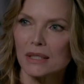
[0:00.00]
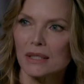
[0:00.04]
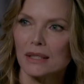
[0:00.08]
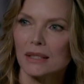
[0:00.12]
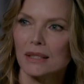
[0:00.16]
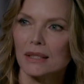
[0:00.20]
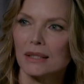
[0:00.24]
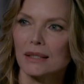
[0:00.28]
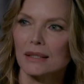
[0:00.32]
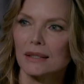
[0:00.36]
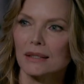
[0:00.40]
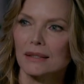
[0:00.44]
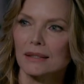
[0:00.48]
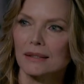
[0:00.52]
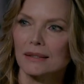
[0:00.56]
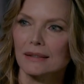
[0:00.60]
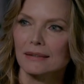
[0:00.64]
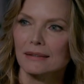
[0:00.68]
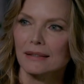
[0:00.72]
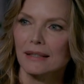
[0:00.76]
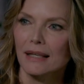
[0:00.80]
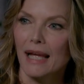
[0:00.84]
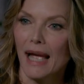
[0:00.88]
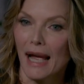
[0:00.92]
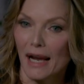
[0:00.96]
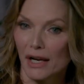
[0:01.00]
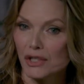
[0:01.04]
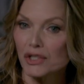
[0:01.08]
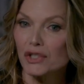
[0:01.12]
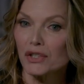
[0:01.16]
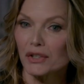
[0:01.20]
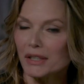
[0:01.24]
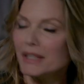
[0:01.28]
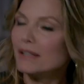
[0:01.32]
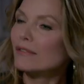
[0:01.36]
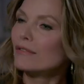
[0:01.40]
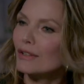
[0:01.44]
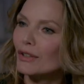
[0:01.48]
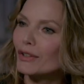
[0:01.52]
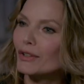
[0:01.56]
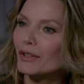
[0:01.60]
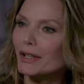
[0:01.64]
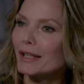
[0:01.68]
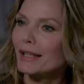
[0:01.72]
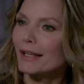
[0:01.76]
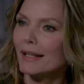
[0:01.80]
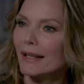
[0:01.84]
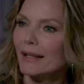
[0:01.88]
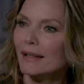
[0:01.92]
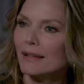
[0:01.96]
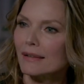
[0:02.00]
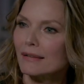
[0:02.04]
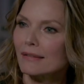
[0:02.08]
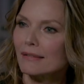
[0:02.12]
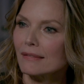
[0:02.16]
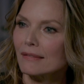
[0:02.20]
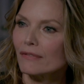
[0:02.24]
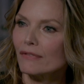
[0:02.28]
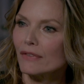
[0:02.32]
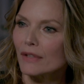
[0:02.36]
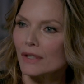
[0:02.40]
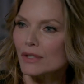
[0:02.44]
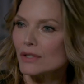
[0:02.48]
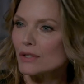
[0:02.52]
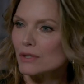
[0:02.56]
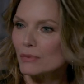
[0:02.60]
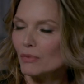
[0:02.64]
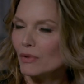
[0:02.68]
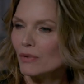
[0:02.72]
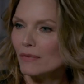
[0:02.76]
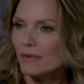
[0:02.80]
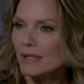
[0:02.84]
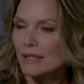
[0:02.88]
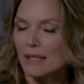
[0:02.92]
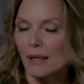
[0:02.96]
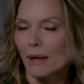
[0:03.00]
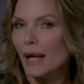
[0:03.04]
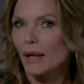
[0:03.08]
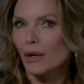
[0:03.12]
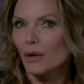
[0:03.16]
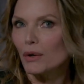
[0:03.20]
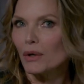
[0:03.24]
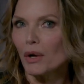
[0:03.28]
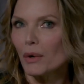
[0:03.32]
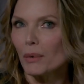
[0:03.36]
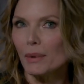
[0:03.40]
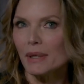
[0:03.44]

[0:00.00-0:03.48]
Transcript: To. Actually, even looking at finished movies, I oh, don't oh, yeah.